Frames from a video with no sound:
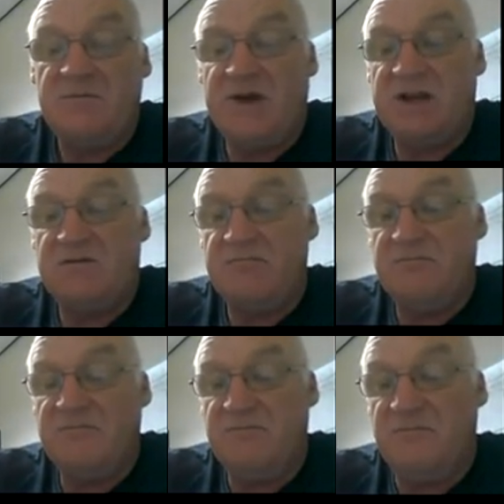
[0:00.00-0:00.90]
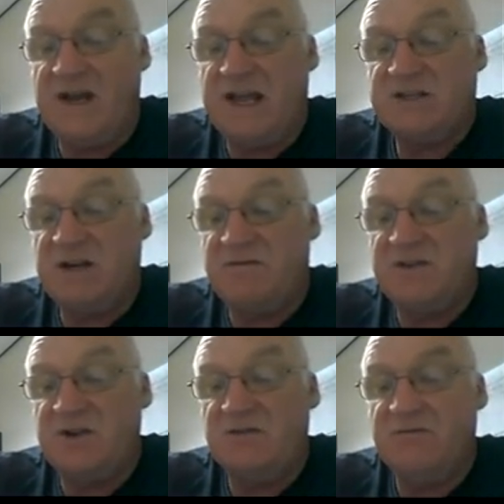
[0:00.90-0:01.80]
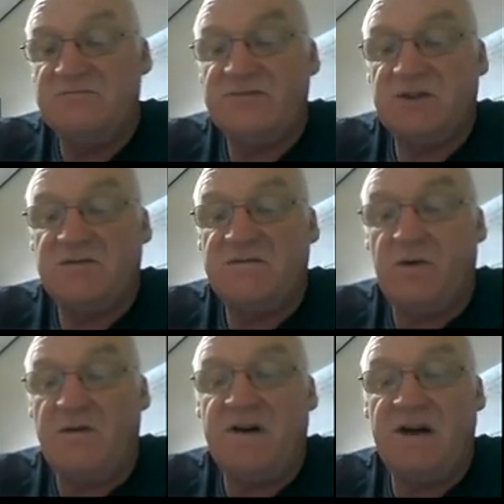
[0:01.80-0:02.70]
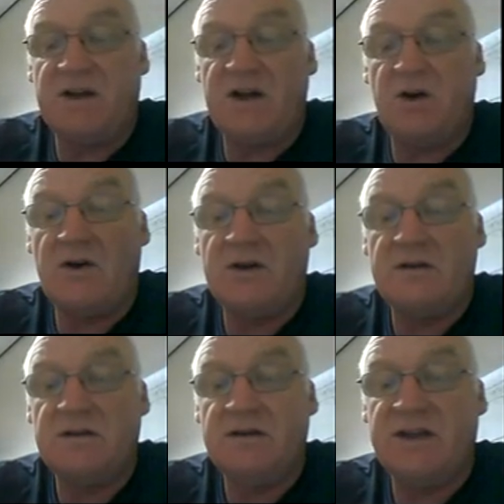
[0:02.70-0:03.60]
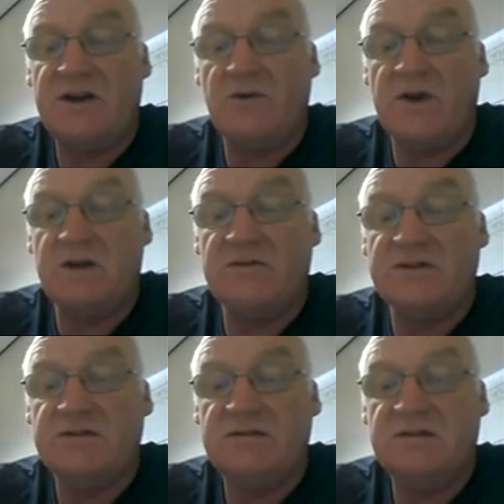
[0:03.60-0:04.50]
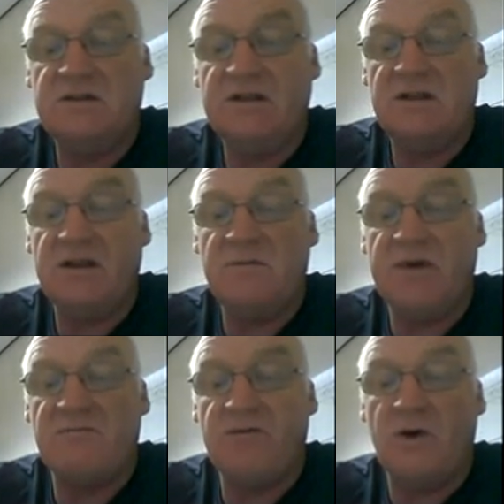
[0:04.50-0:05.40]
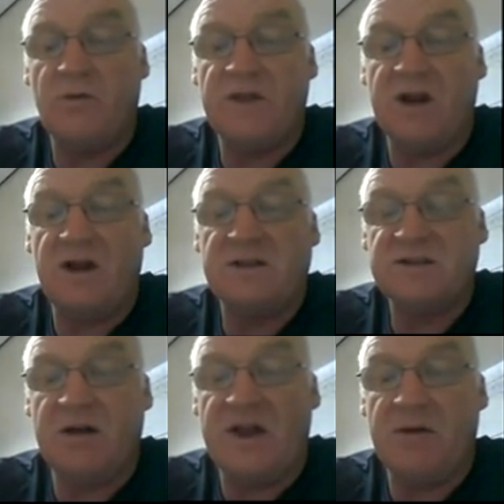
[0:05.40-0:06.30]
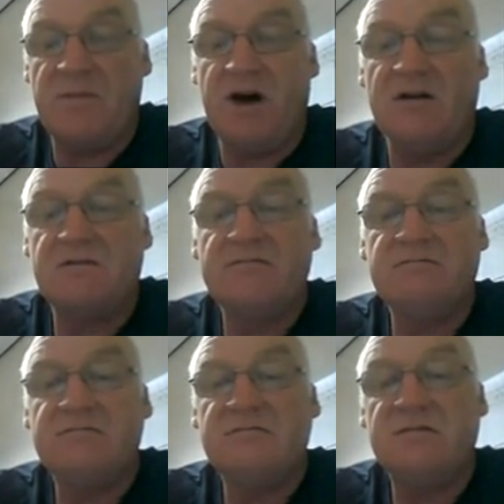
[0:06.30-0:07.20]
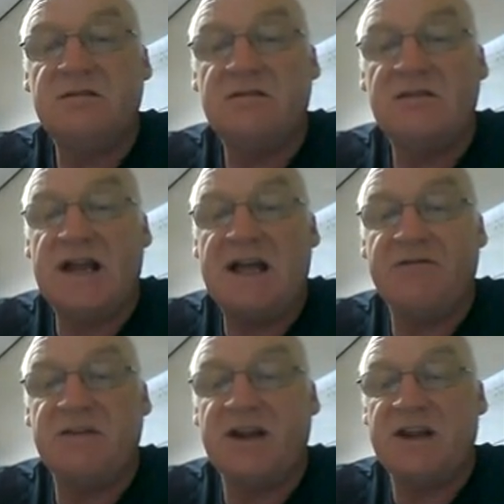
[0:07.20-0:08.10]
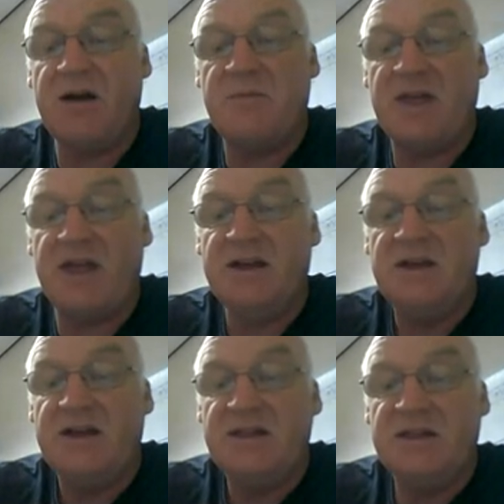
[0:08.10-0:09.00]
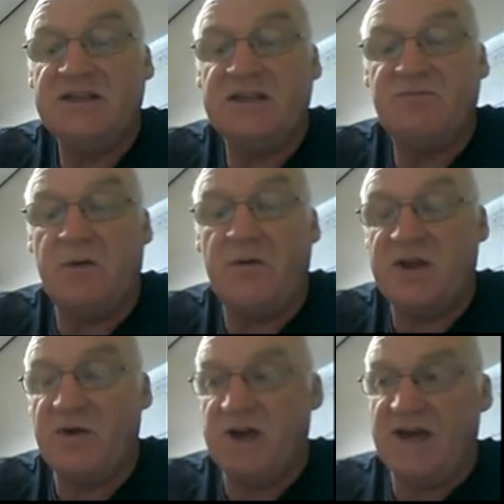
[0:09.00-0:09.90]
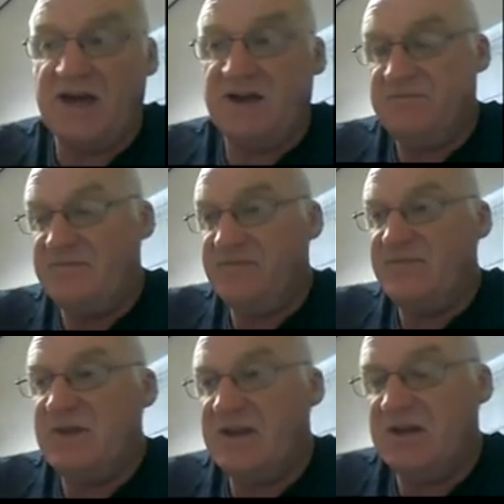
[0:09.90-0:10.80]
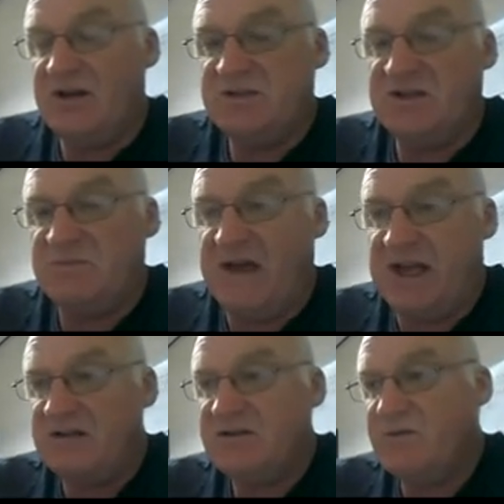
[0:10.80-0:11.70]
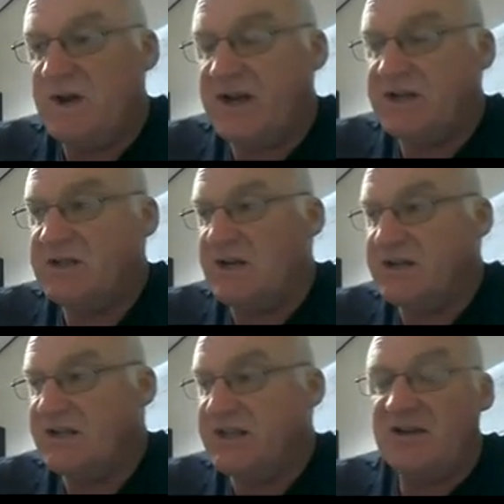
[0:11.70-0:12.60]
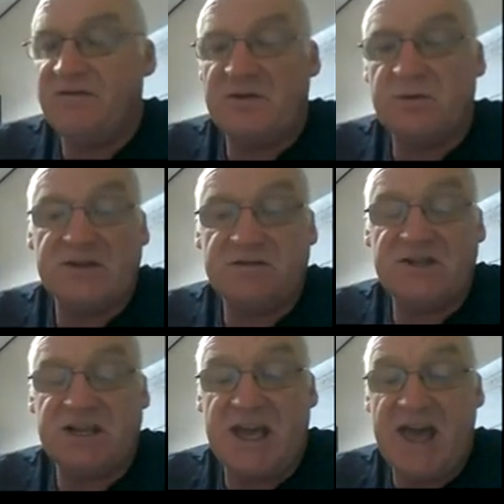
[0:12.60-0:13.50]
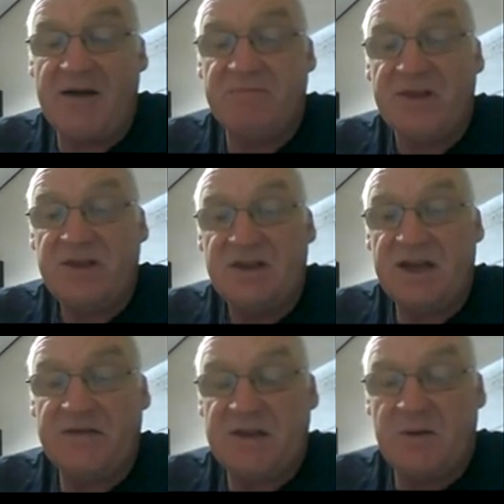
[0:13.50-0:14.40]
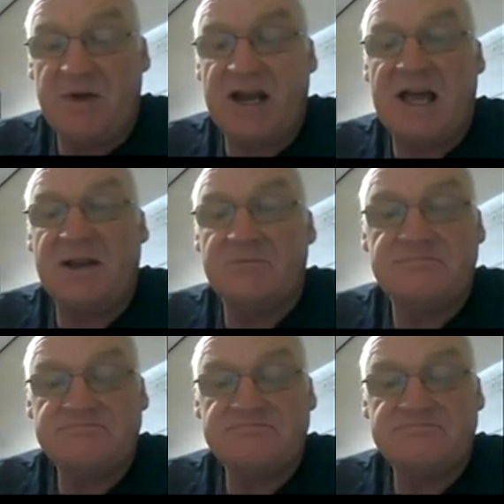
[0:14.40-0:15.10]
But late afternoon, sort of 4 or 5 o'clock, it all goes a bit wrong with the lines coming apart, cloud thickening up here. This is probably where I suspect we're going to start to see the influence of sea air and the upper cloud